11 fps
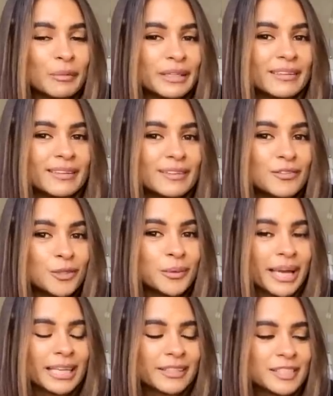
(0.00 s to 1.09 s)
with 2
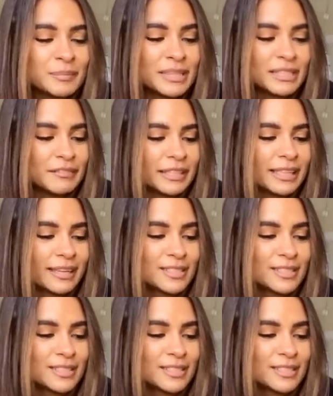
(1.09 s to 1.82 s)
colors specifically.